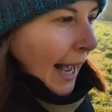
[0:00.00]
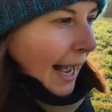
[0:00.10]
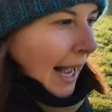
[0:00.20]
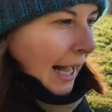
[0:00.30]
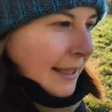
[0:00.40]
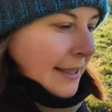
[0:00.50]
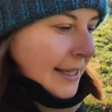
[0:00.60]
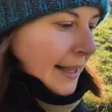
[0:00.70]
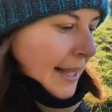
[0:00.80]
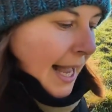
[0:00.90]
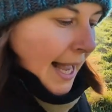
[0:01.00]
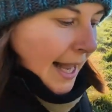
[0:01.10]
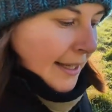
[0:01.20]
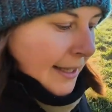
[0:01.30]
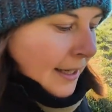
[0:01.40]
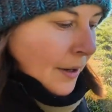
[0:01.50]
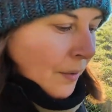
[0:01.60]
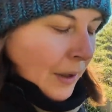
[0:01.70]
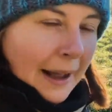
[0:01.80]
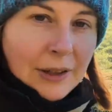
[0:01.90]
and then
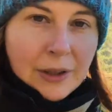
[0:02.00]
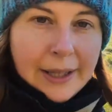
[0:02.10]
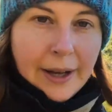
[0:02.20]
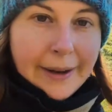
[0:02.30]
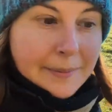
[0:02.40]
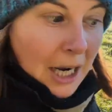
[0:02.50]
we'll have a look in the home